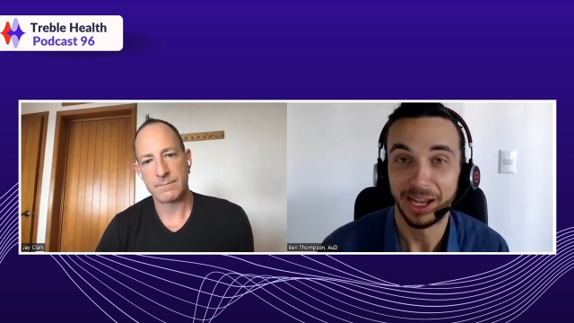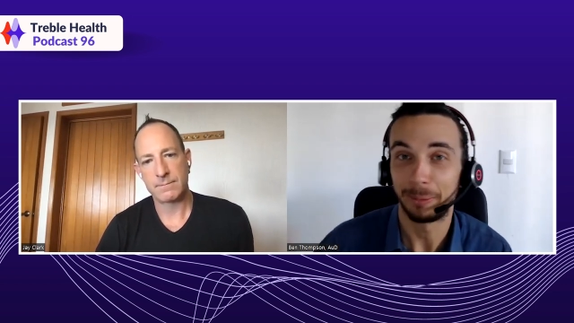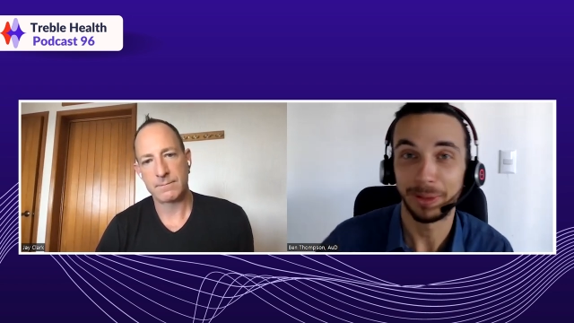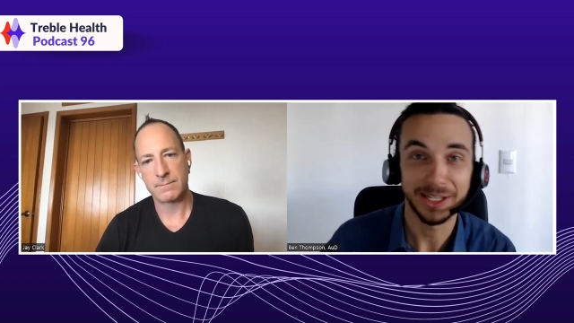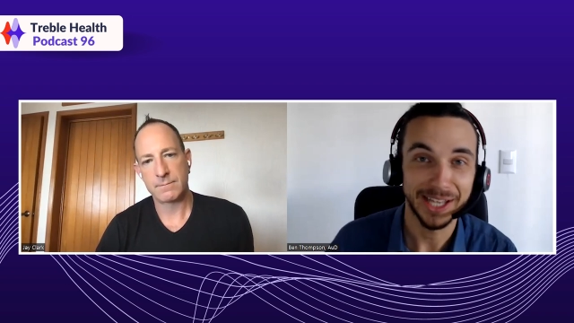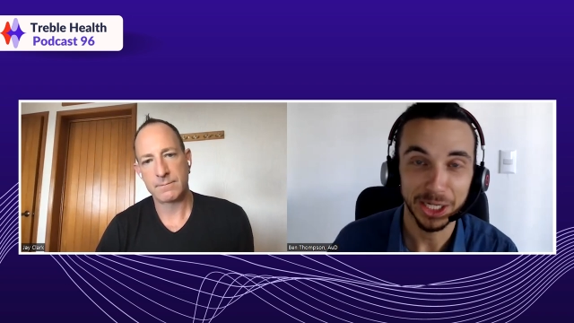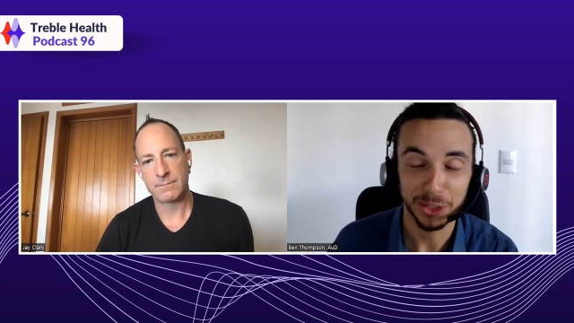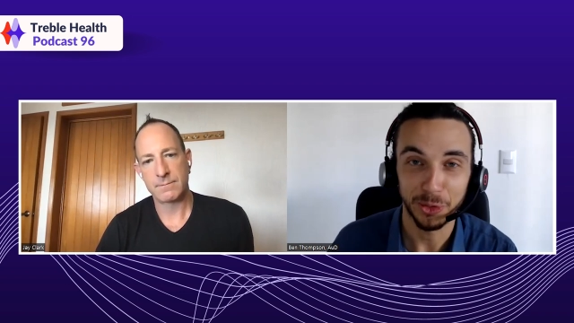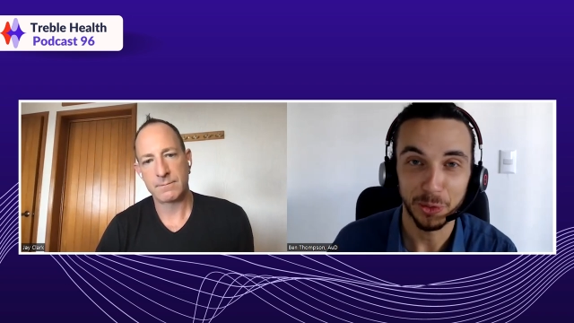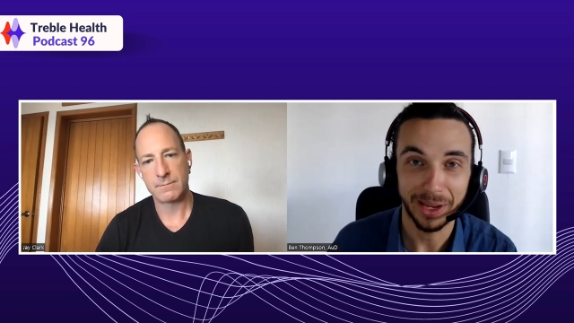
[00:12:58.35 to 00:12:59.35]
Speaker 1: I played
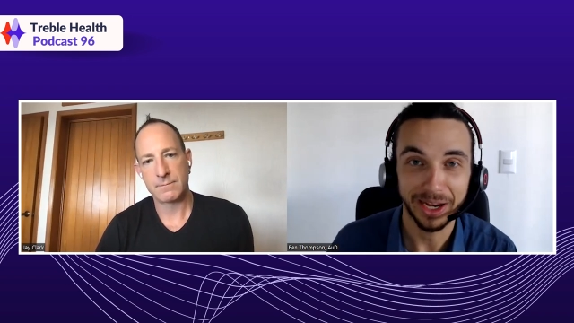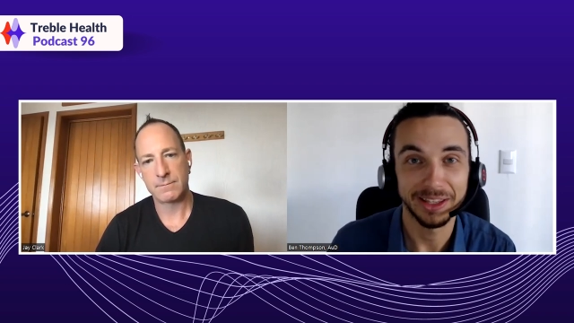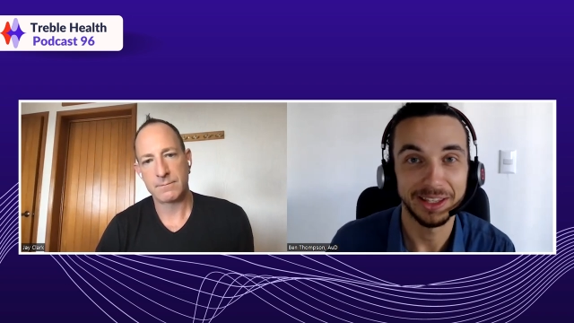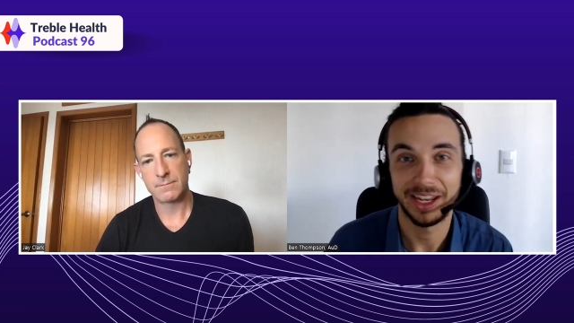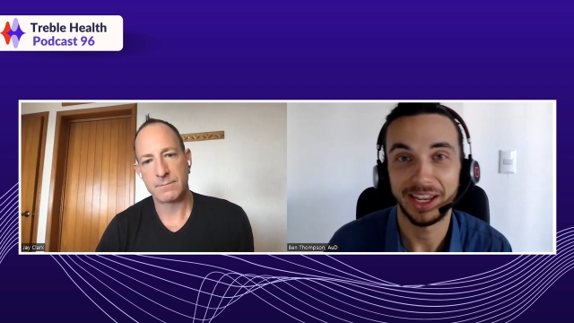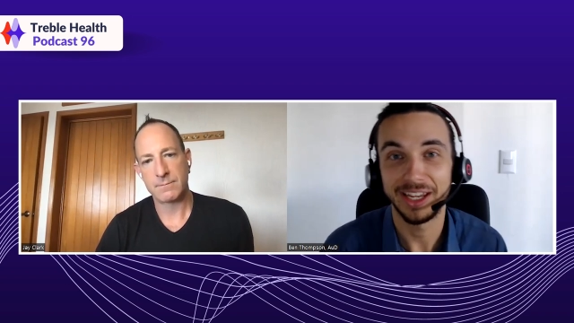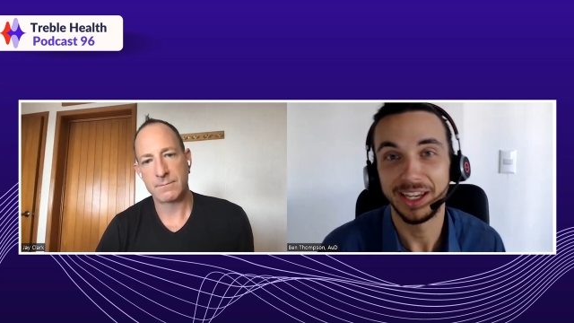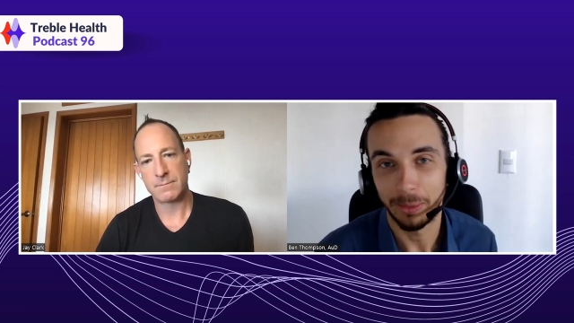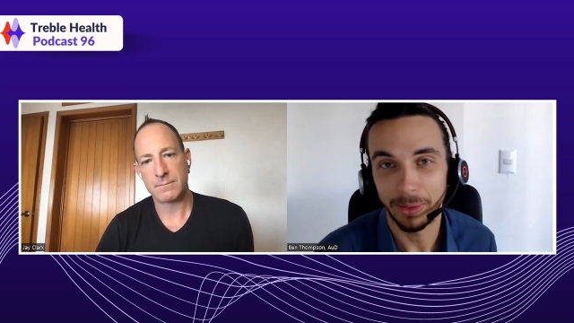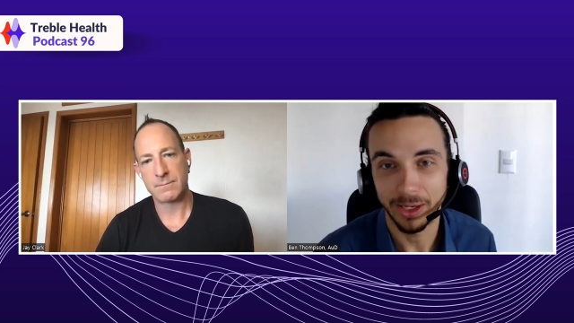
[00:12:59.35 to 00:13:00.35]
saxophone back in the day,
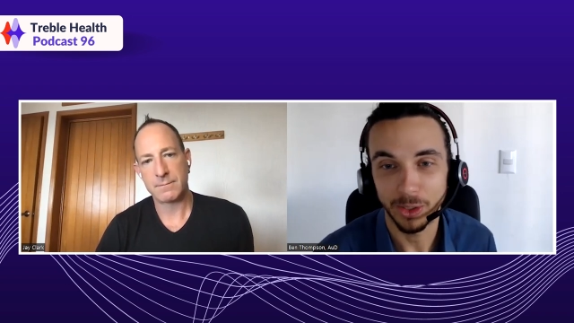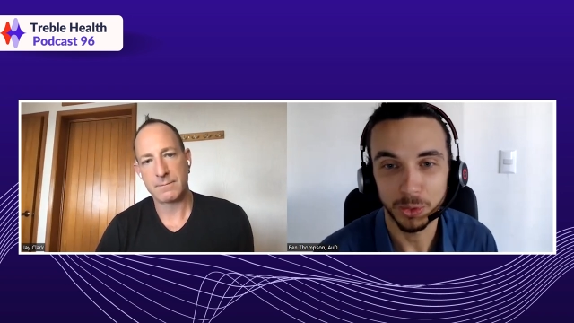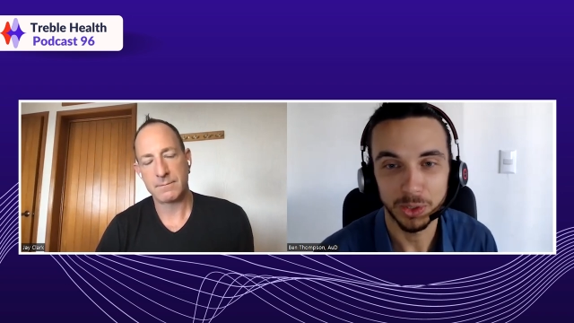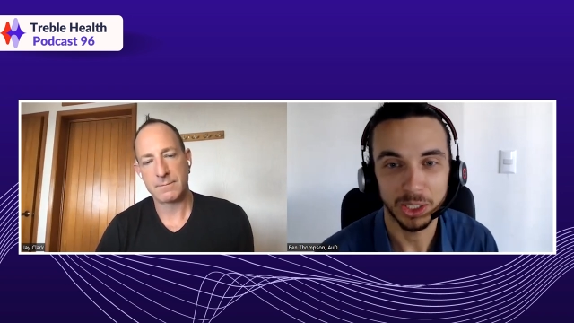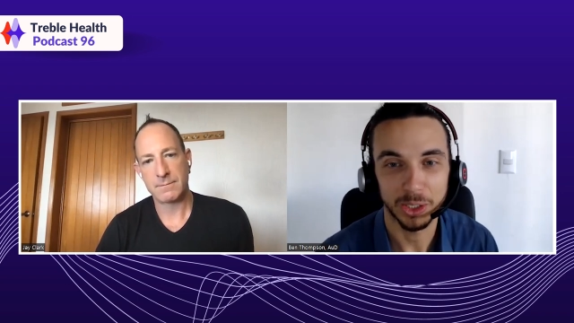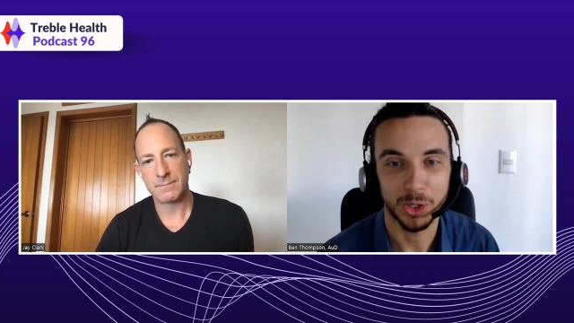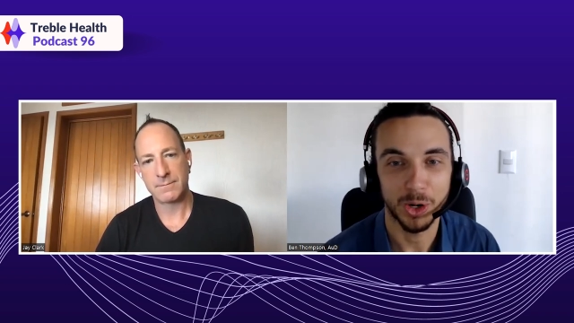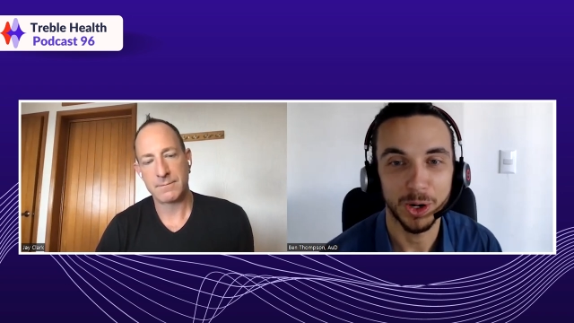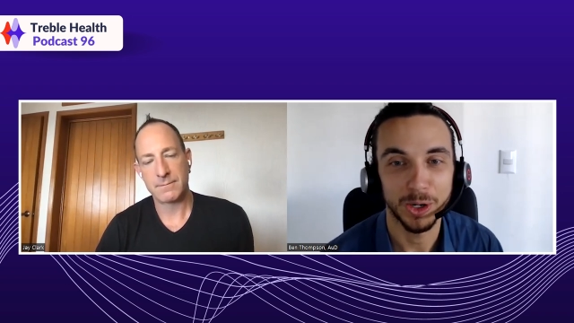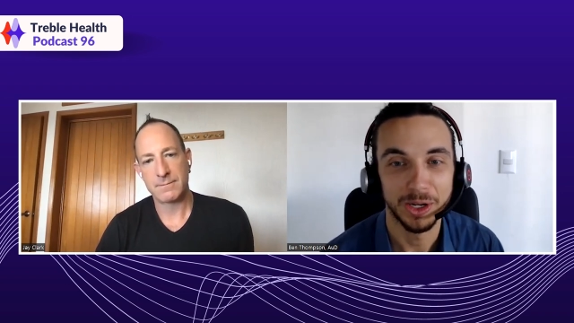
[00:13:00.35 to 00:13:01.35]
I play acoustic
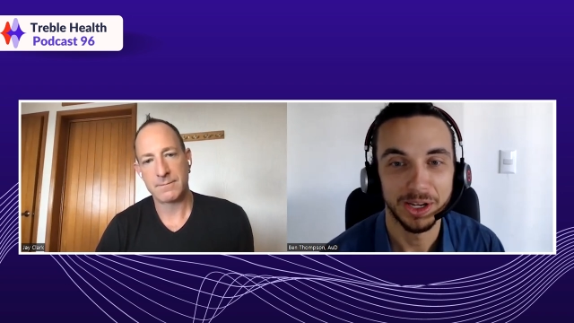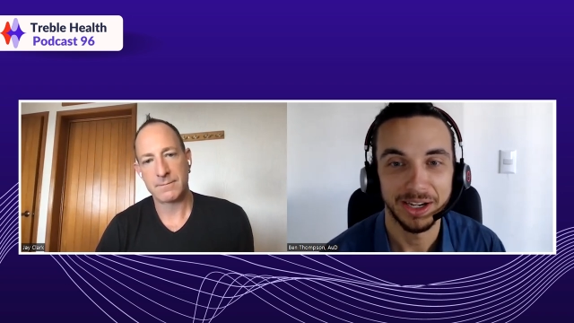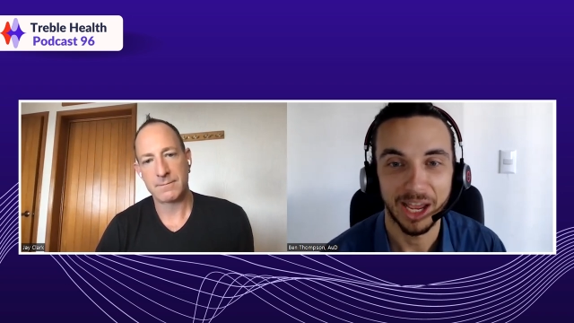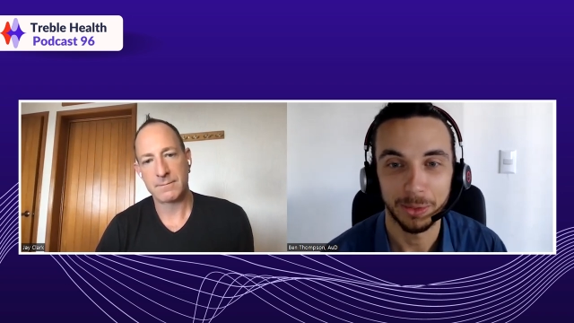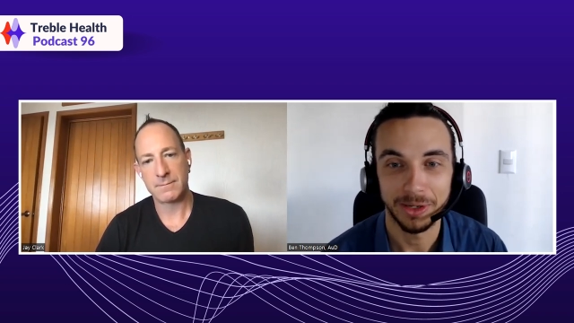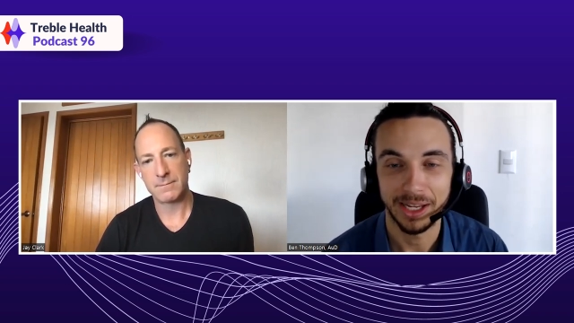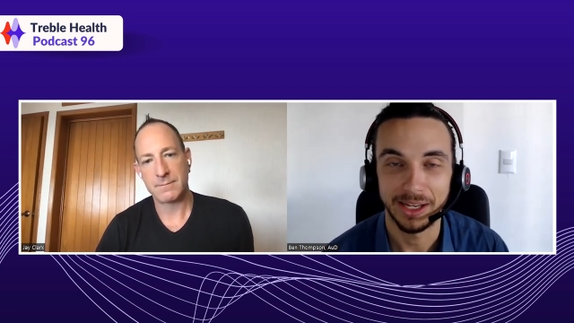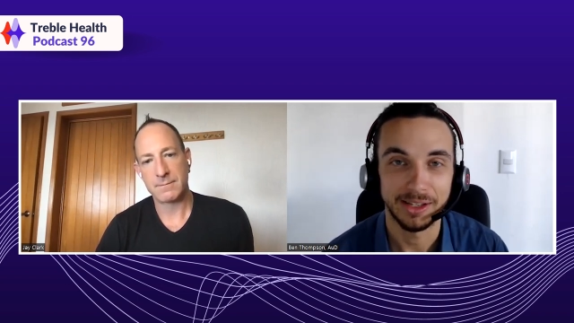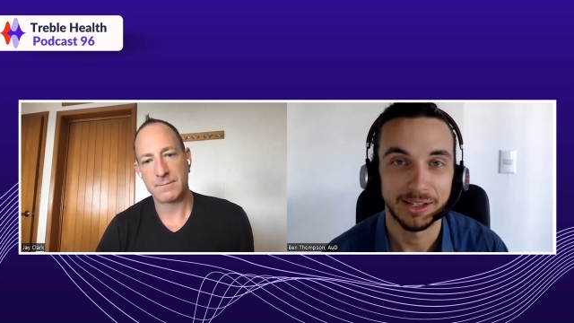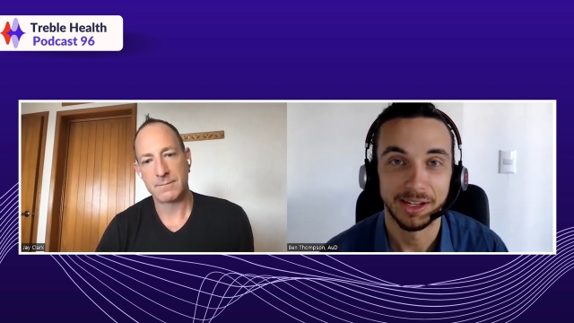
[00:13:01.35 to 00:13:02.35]
guitar
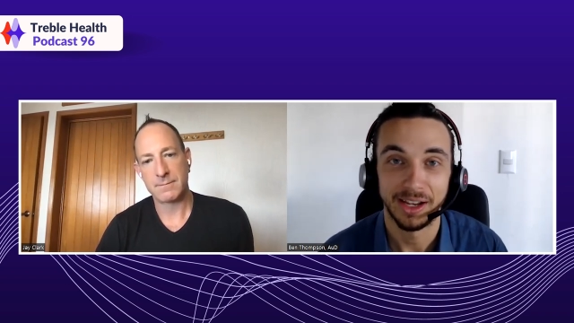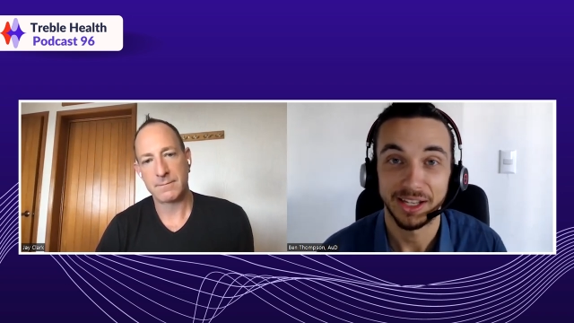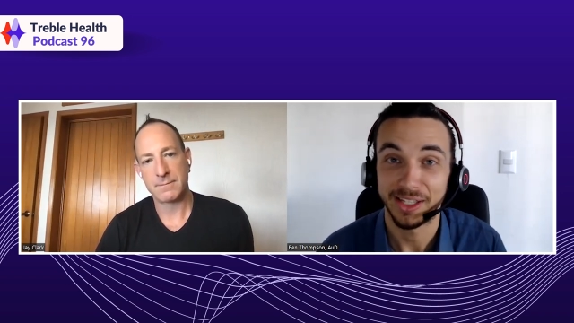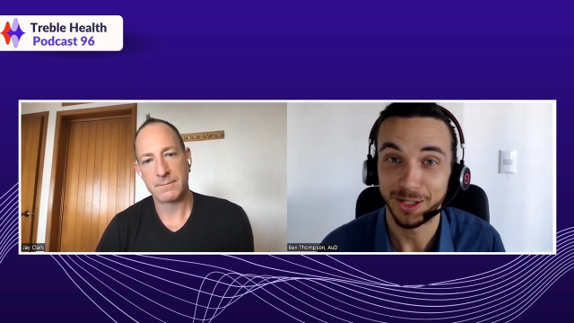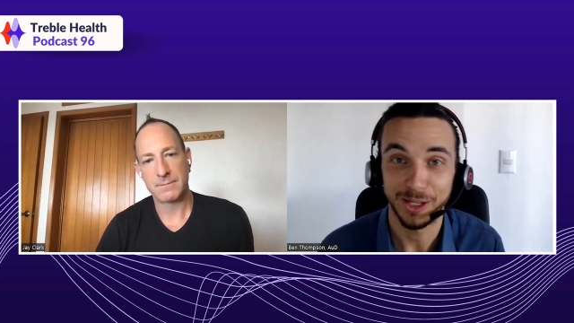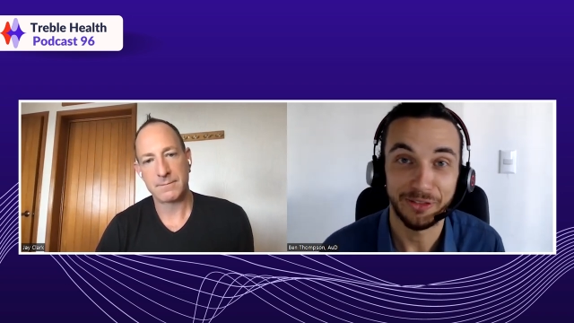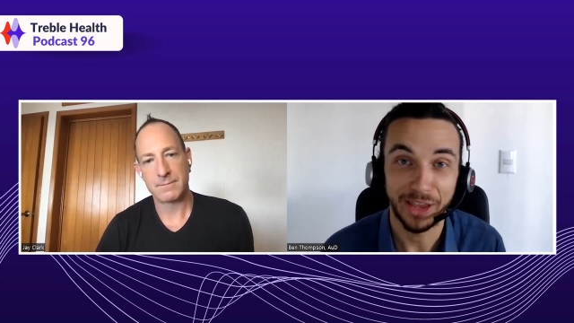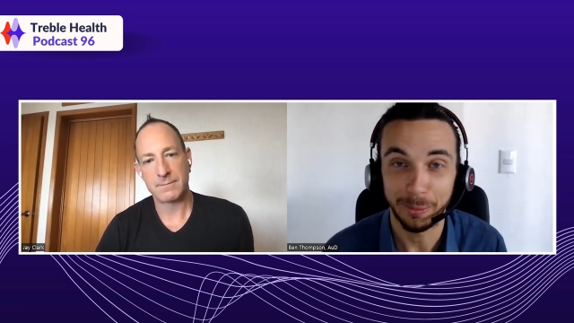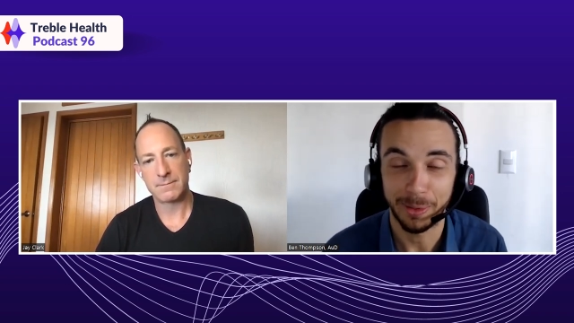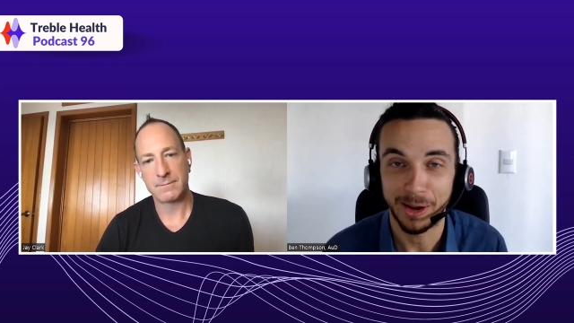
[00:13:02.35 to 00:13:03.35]
nowadays, still love hip